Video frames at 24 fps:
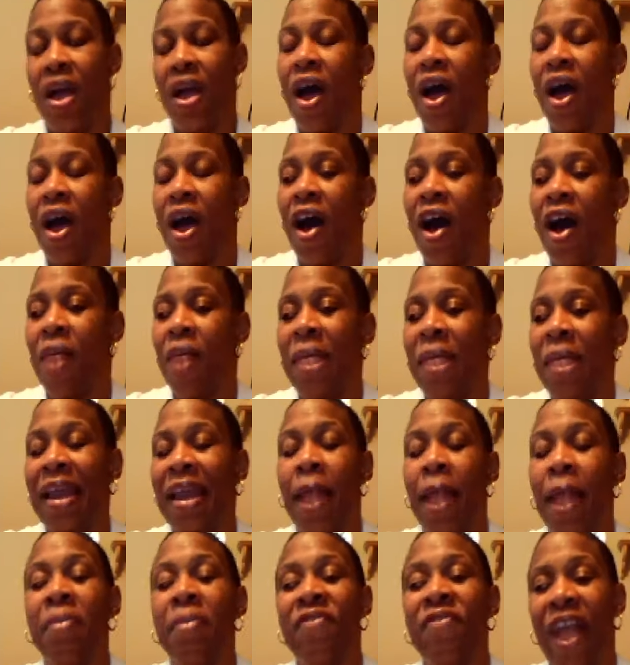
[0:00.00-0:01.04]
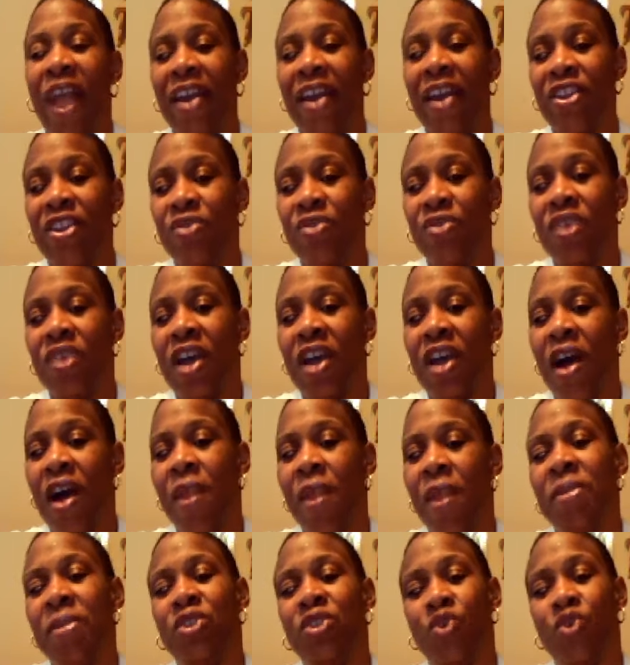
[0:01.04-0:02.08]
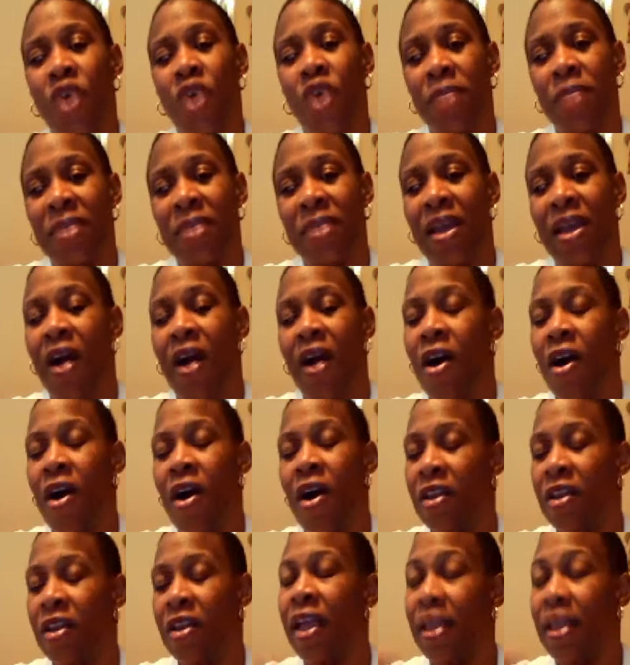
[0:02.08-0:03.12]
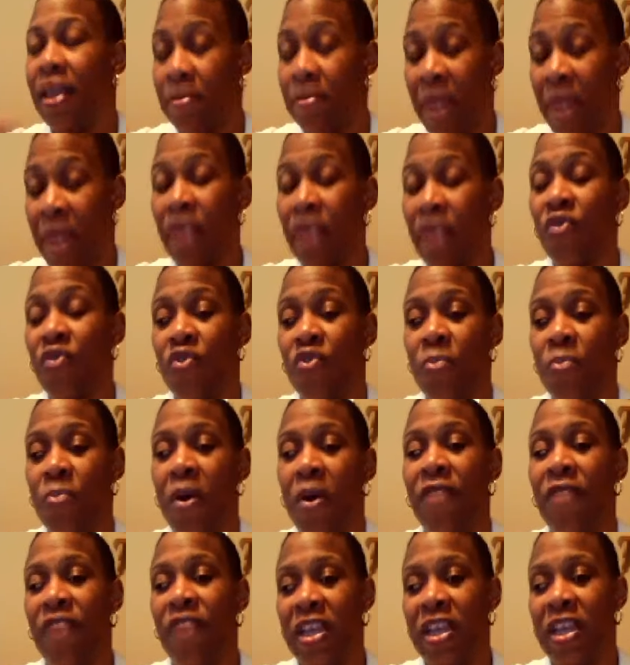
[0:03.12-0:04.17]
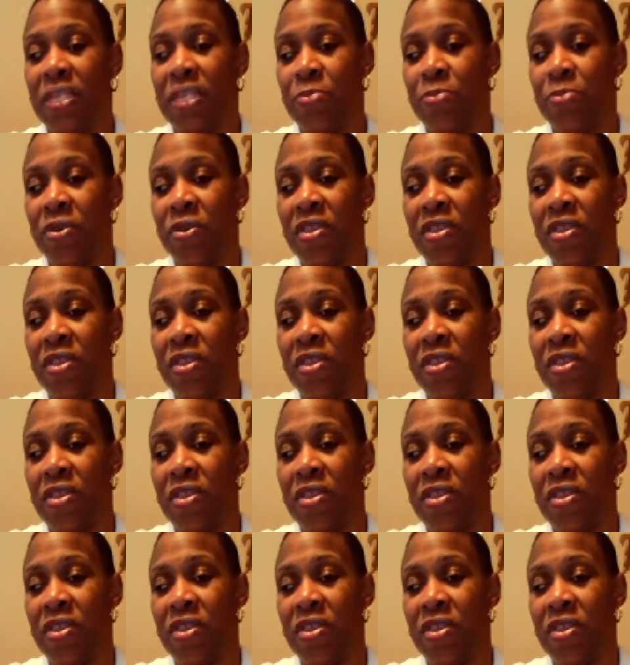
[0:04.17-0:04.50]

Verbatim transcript: Um, and I'm inviting you to come and join me on in my group on Facebook,